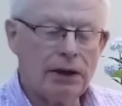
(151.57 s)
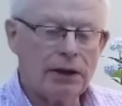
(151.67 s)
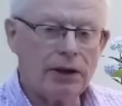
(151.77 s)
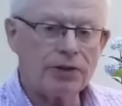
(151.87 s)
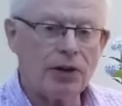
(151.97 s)

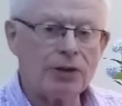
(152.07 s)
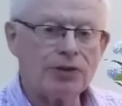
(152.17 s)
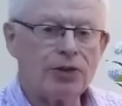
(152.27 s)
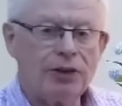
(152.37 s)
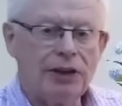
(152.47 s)
There's
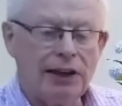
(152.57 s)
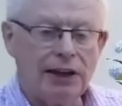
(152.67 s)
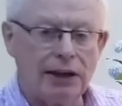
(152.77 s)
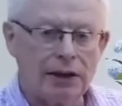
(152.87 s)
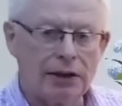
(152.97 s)
also
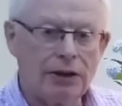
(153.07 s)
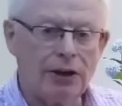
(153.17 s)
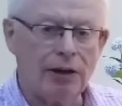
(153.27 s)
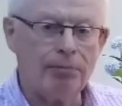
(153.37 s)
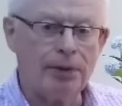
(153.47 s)
the
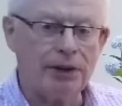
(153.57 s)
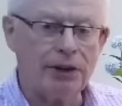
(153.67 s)
Columban